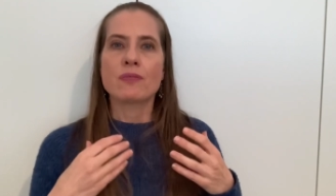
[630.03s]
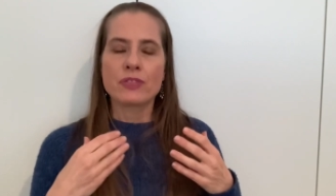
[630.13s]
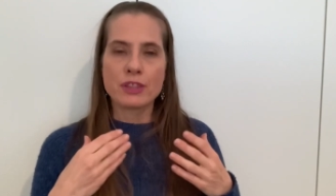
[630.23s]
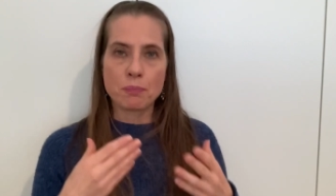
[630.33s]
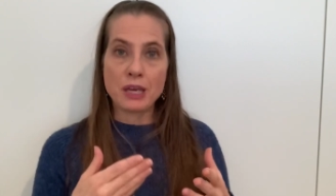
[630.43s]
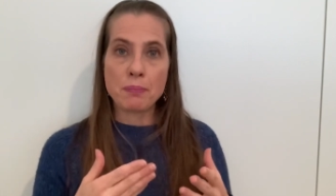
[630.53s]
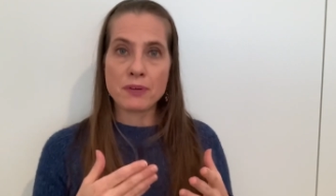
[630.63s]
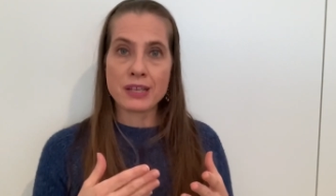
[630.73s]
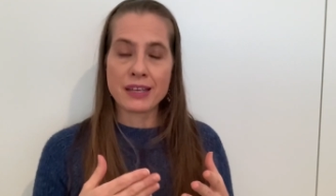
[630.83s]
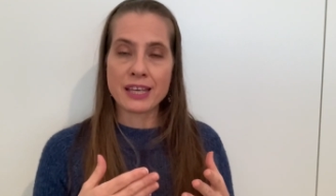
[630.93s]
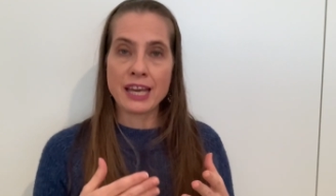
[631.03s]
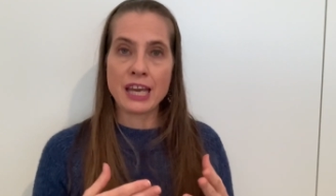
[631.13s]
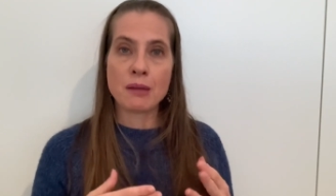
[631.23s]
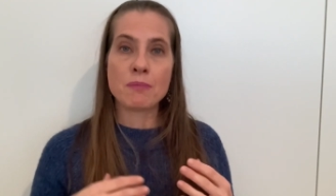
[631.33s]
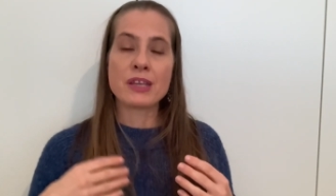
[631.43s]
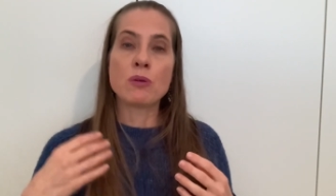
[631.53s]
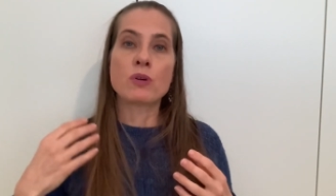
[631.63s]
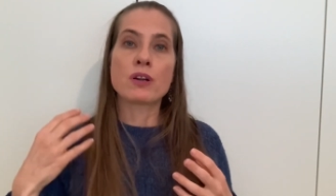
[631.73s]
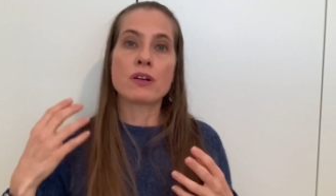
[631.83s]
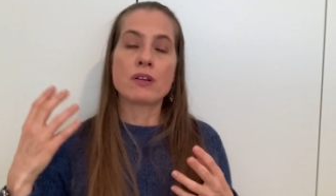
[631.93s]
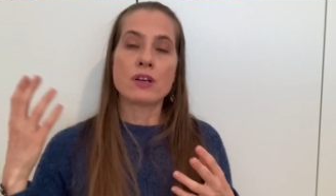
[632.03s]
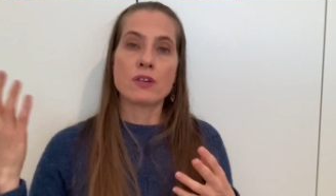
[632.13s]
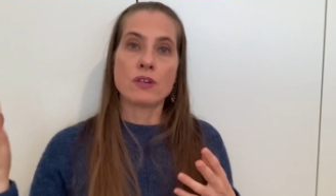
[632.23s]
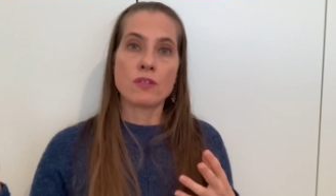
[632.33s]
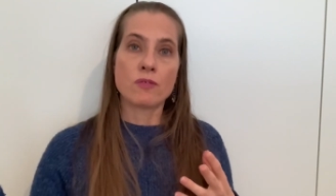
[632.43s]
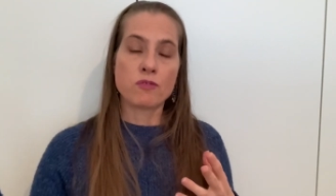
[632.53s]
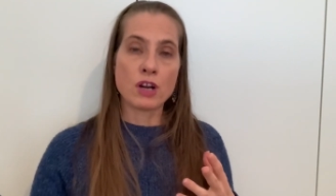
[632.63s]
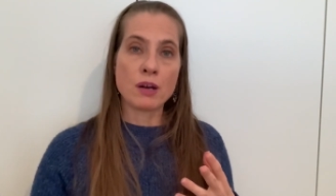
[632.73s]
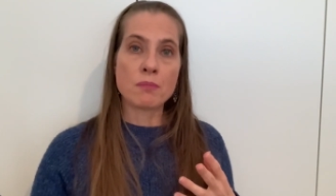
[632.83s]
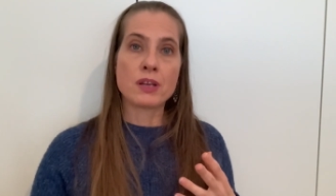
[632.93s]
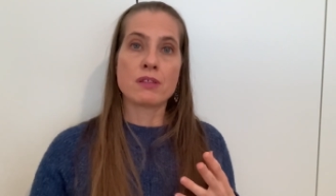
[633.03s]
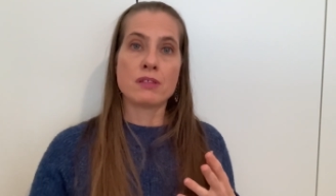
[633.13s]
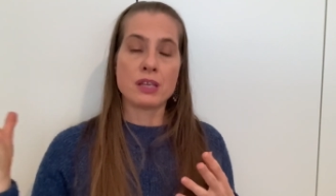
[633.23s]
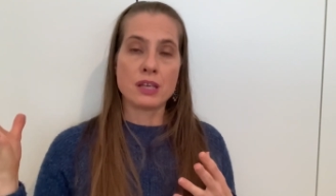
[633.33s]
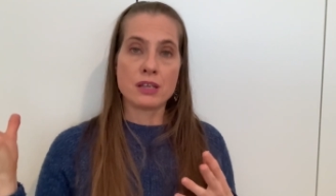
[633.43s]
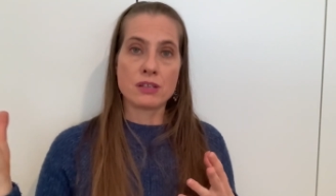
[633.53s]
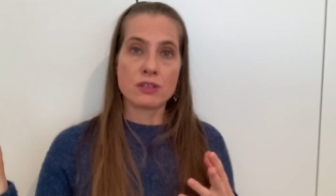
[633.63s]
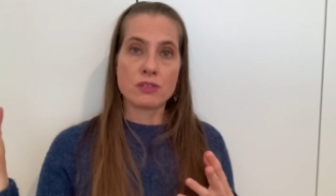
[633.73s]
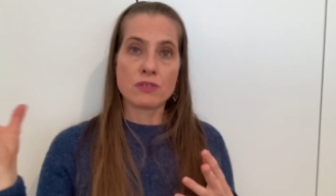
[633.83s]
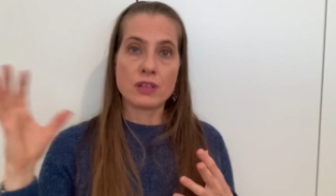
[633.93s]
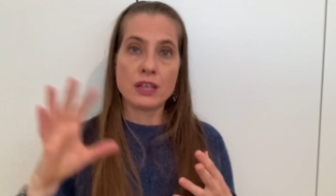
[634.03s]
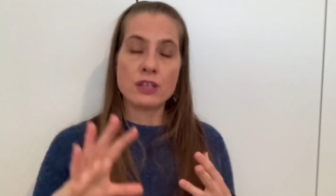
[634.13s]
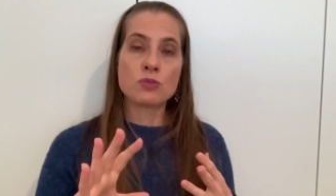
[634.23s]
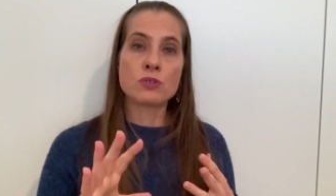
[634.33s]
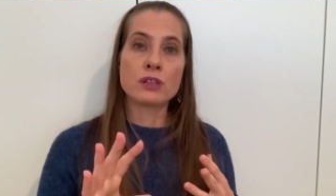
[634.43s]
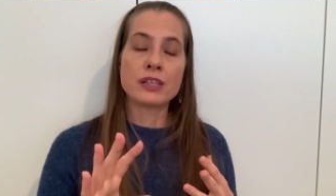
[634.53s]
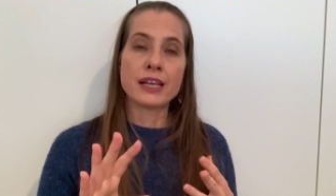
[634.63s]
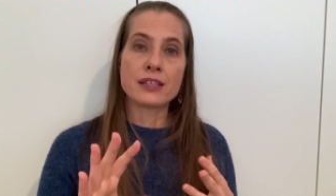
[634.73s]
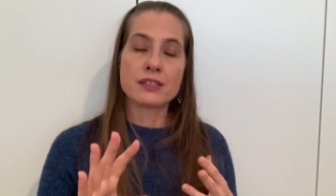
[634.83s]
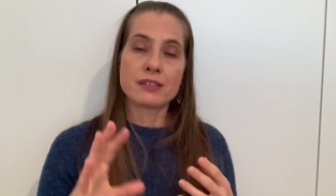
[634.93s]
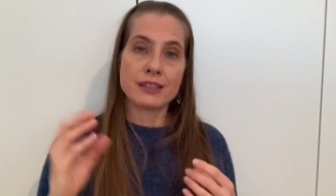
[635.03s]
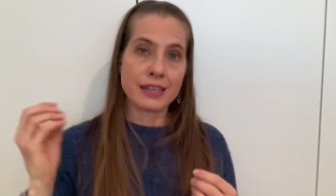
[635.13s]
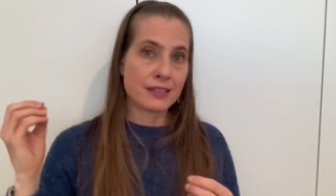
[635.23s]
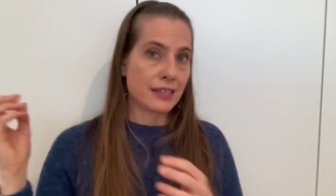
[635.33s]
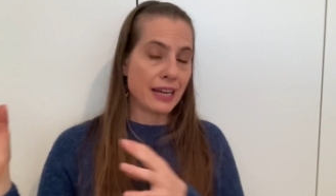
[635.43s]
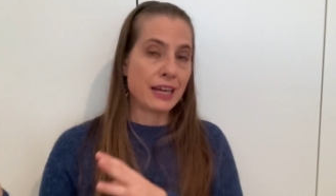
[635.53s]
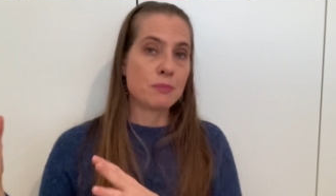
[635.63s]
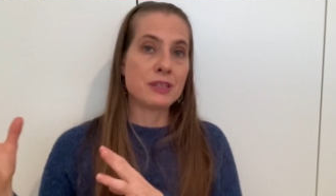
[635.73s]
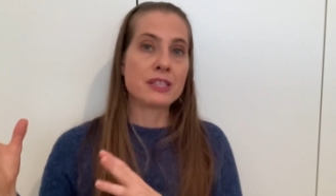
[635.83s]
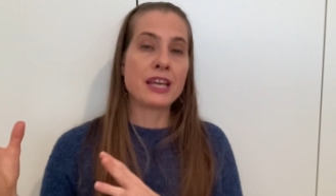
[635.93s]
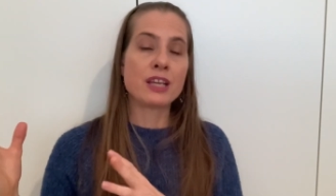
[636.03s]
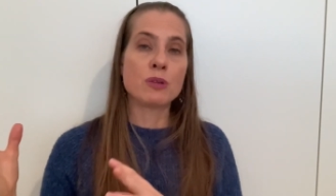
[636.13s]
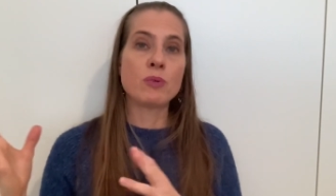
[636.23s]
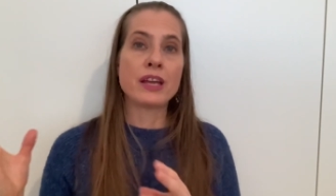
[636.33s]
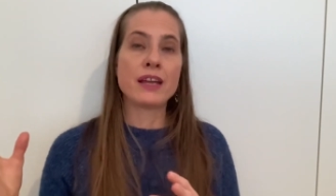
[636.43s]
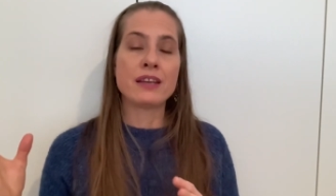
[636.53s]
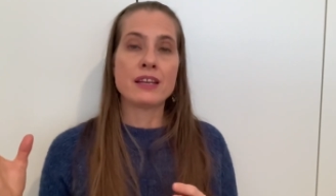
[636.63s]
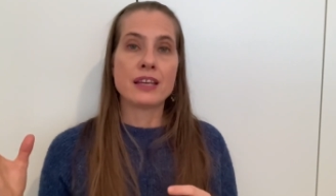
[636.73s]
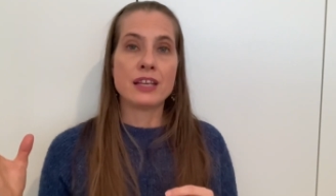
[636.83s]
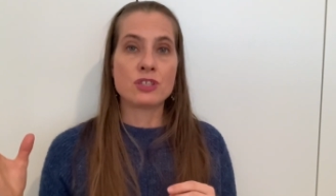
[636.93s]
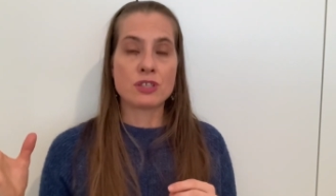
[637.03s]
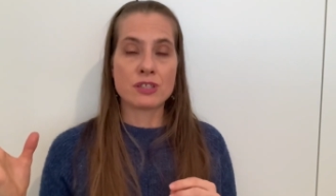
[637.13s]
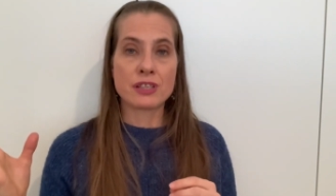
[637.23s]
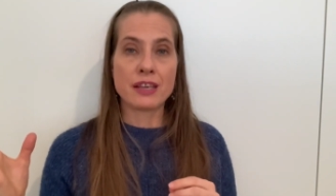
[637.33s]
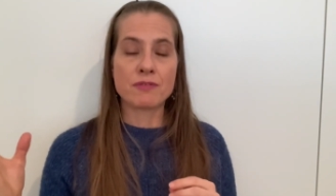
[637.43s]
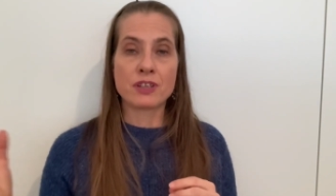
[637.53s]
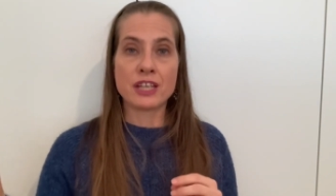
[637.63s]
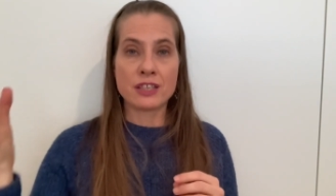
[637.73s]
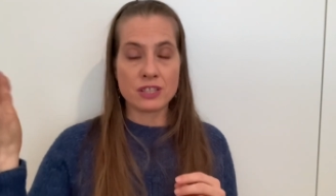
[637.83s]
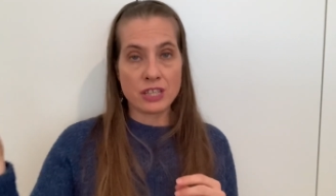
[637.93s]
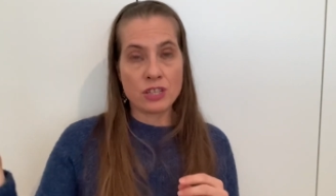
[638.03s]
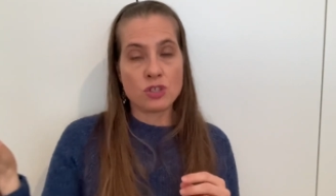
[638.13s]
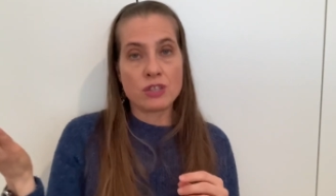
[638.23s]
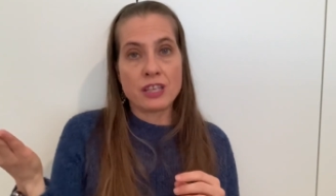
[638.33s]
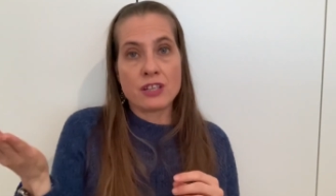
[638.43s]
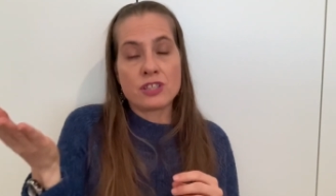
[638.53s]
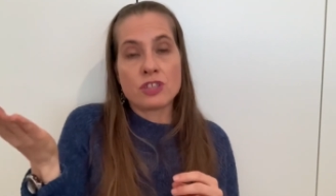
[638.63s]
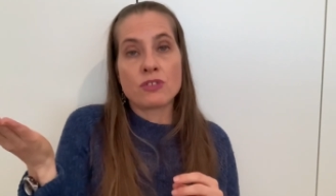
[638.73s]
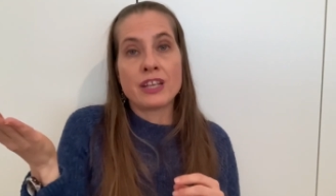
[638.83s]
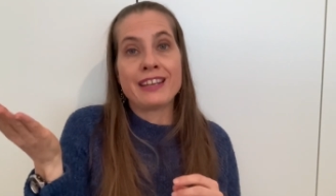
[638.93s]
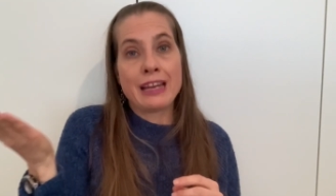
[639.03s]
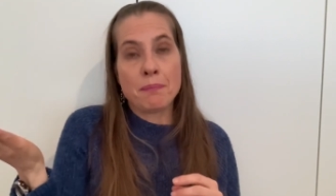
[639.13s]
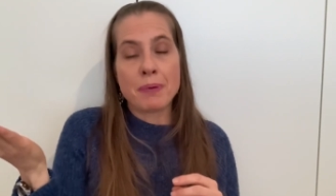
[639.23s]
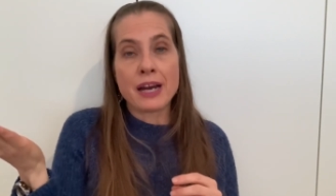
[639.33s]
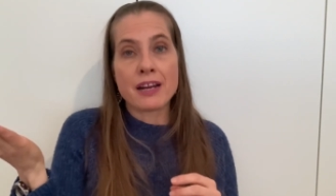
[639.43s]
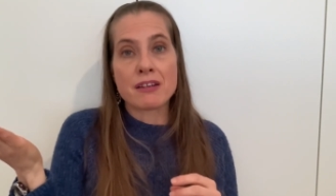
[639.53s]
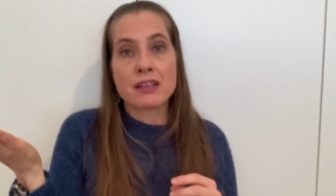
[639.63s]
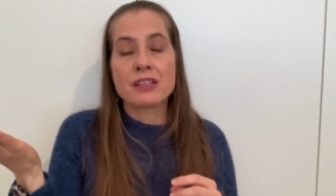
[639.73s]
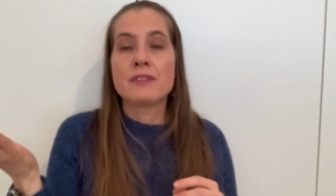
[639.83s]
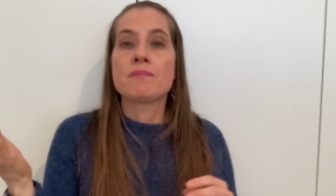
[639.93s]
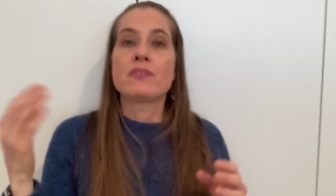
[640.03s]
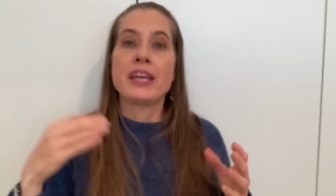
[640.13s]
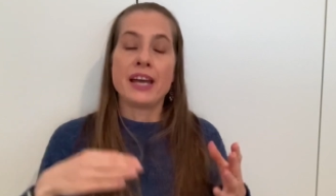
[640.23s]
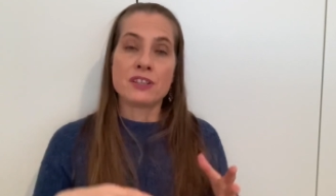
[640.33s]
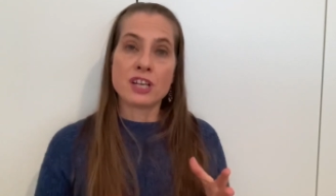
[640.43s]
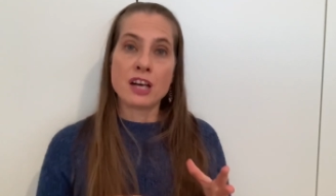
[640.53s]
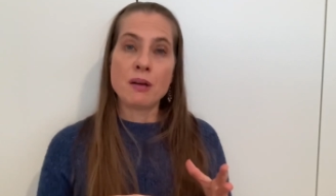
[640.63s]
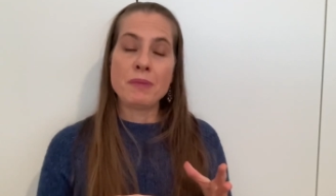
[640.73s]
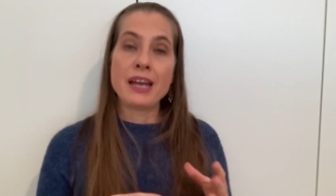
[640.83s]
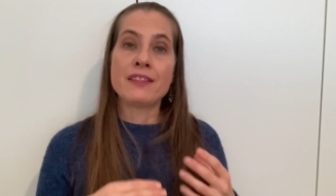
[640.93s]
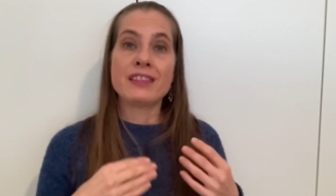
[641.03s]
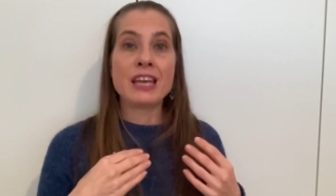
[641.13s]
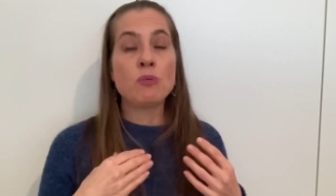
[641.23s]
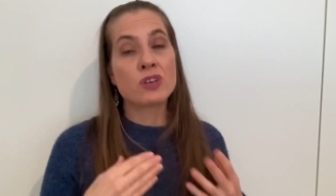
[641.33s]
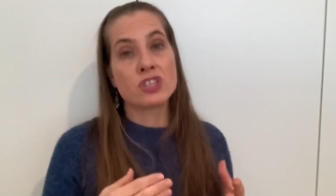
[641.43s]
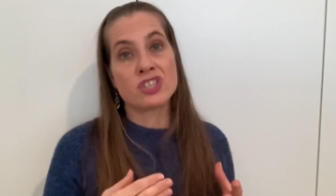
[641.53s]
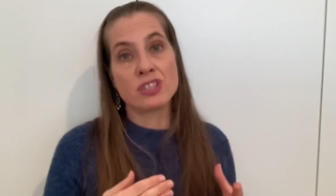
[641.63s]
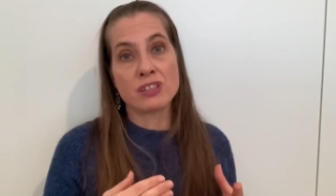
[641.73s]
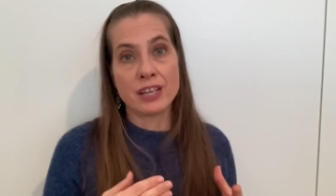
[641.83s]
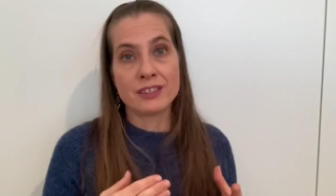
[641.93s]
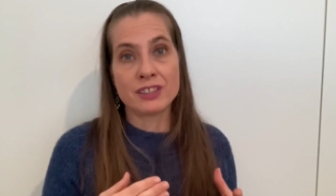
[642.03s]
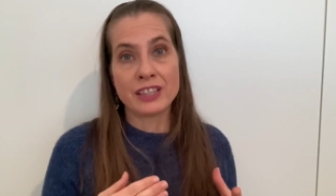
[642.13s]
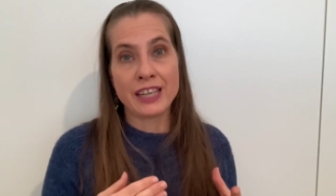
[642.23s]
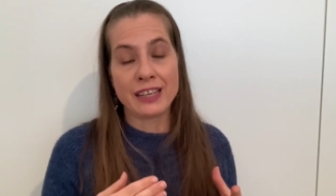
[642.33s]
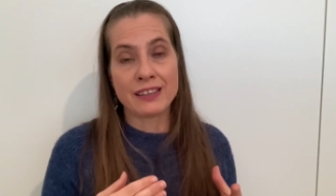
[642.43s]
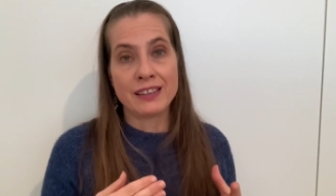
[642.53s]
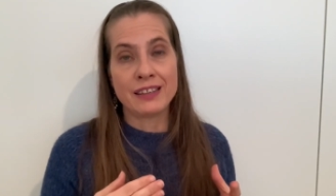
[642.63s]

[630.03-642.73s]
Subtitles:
The people that came that were from the Israelites that had been taken away into slavery and into the Assyrian Empire had come, and they were still unclean.